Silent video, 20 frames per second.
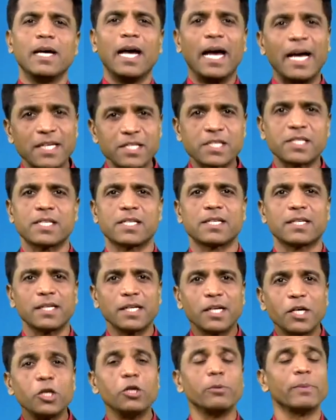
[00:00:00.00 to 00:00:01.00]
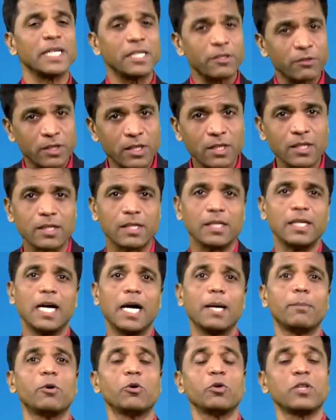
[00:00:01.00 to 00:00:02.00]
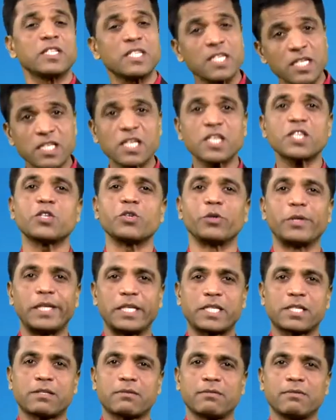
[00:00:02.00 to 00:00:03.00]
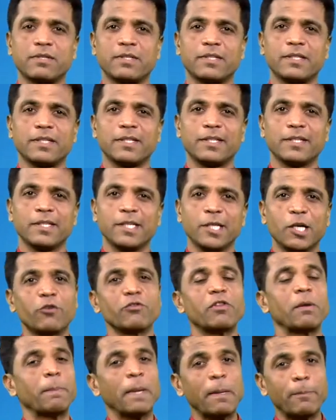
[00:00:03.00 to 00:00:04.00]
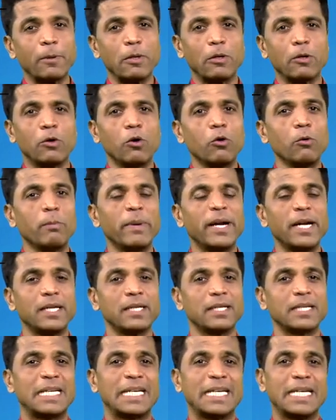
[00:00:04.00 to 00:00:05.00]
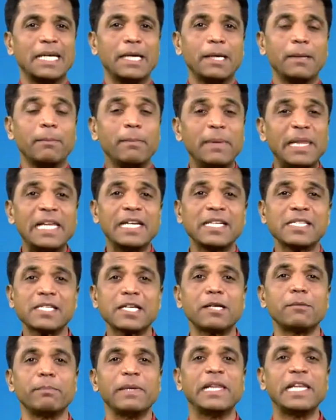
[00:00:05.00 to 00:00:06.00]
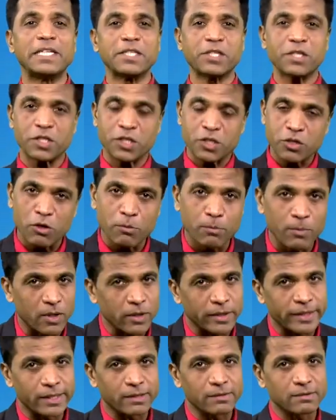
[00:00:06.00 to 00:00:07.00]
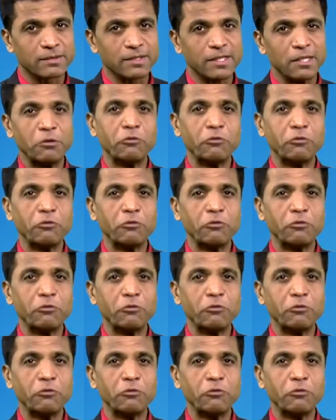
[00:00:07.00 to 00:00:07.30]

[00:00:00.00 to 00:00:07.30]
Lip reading: As you might have heard about the success stories of the people who made millions and billions in stock market.